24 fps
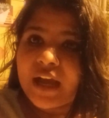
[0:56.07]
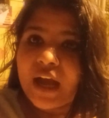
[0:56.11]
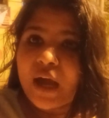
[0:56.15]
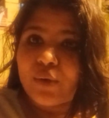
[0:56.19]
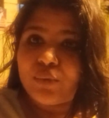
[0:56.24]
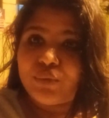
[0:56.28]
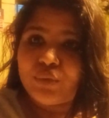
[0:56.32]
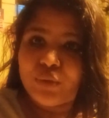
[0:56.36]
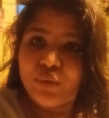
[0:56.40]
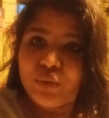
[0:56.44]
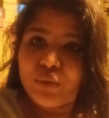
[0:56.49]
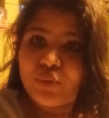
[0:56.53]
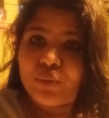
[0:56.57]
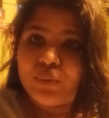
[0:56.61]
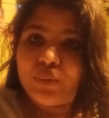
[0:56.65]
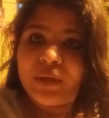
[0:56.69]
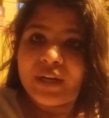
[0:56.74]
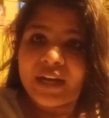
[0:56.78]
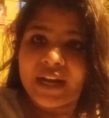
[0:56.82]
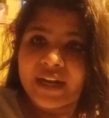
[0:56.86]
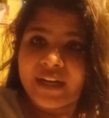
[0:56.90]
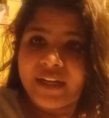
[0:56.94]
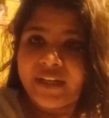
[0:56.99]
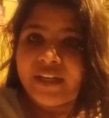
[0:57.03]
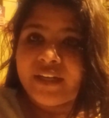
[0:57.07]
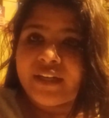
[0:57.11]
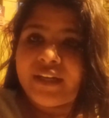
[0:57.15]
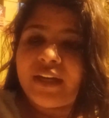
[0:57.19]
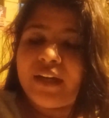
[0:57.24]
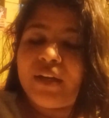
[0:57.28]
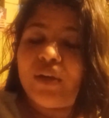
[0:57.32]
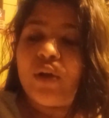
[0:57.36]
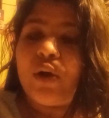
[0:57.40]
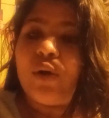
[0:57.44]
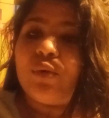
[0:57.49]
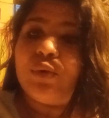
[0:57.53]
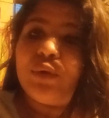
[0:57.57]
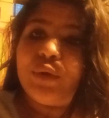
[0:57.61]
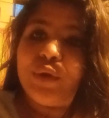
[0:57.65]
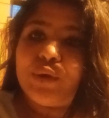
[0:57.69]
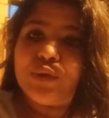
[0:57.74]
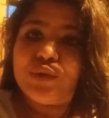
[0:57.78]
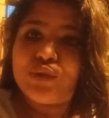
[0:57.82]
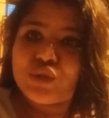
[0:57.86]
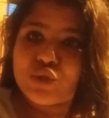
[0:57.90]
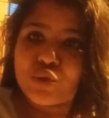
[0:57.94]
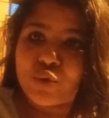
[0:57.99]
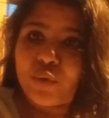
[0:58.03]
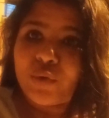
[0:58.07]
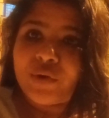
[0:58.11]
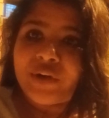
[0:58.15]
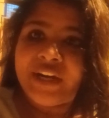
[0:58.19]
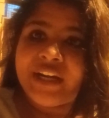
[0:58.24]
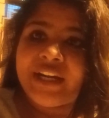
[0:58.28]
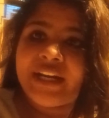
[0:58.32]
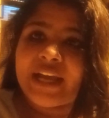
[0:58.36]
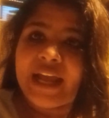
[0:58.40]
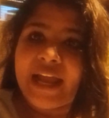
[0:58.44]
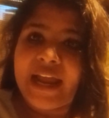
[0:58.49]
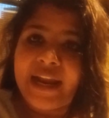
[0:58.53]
how do you grind it and how do you store it